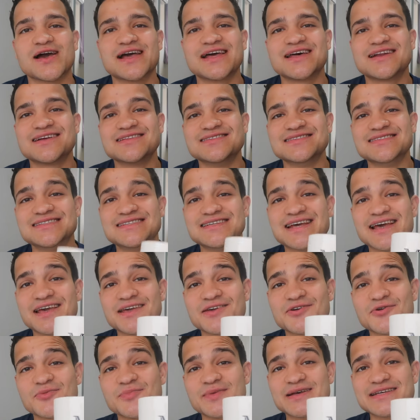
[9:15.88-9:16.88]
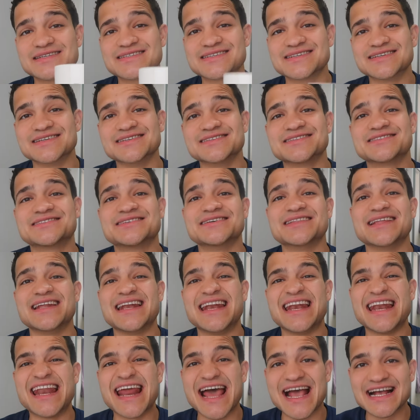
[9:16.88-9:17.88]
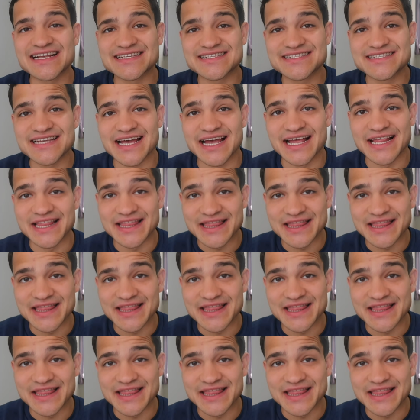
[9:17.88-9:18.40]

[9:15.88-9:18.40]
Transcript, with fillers: ahead and take your business to the next